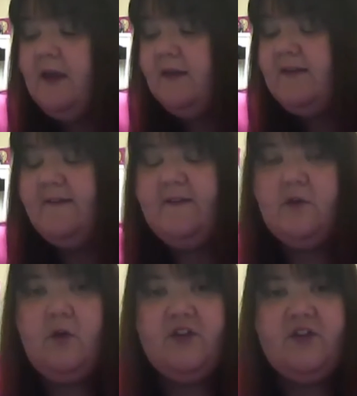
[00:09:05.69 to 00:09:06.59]
It's got these
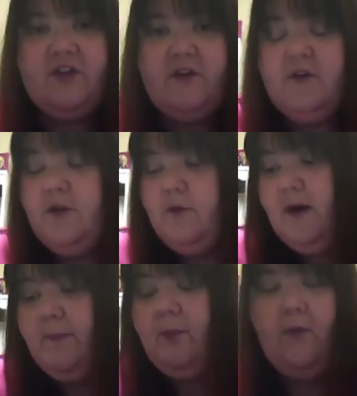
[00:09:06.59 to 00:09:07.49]
questions here. This is where
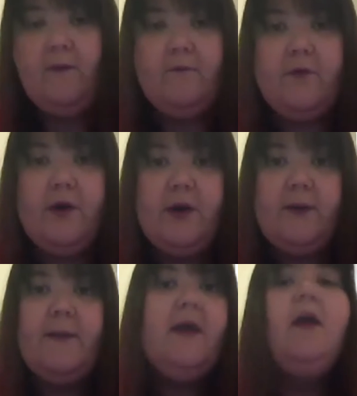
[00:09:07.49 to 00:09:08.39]
I pulled them
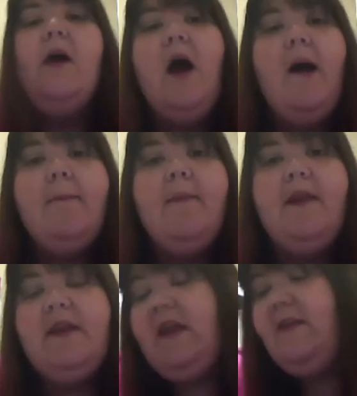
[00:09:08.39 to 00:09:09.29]
from.
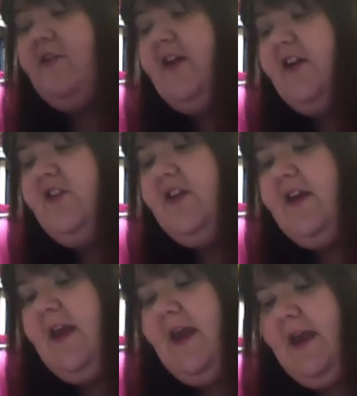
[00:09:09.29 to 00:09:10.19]
And there's
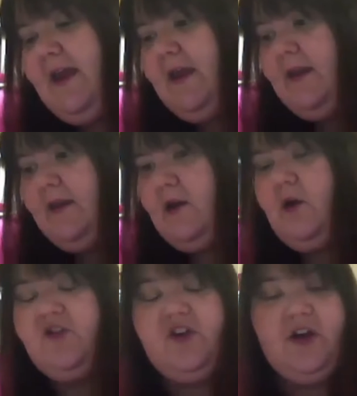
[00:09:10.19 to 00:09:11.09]
actually a
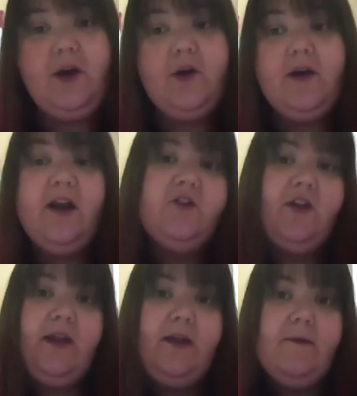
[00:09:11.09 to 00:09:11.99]
questionnaire you can actually
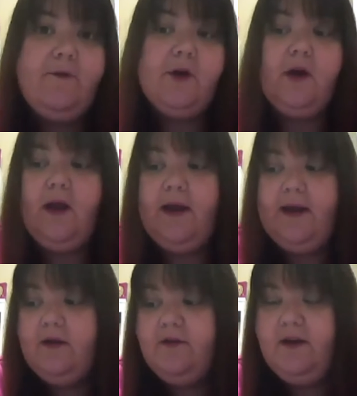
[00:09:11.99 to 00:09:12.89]
give your
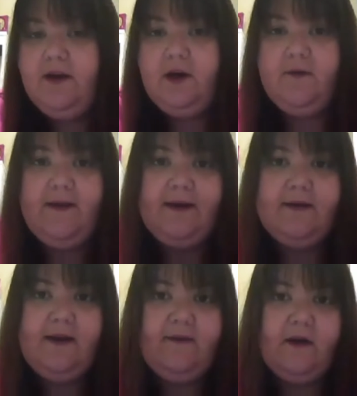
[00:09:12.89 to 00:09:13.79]
clients in here, and they can
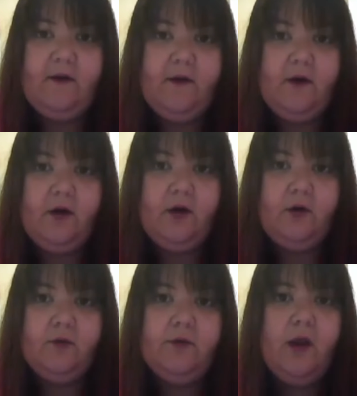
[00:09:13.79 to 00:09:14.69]
take that on their
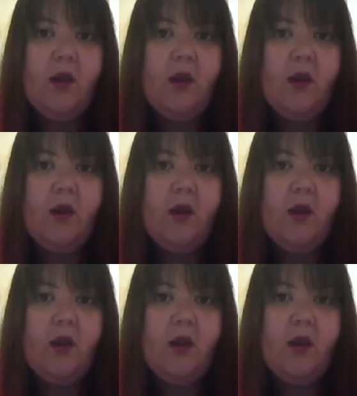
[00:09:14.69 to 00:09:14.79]
own.